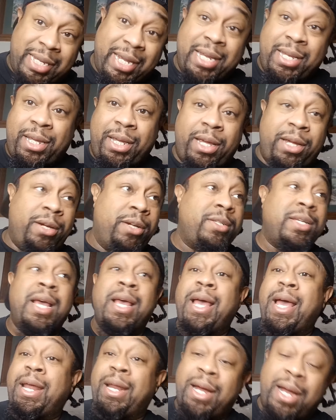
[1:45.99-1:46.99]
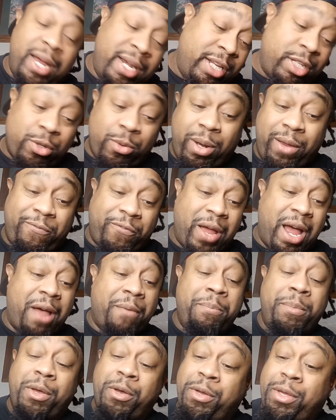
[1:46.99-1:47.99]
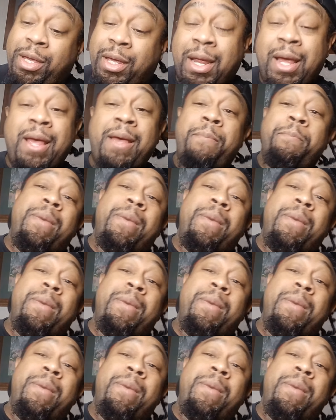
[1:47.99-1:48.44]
10 years at $125 million,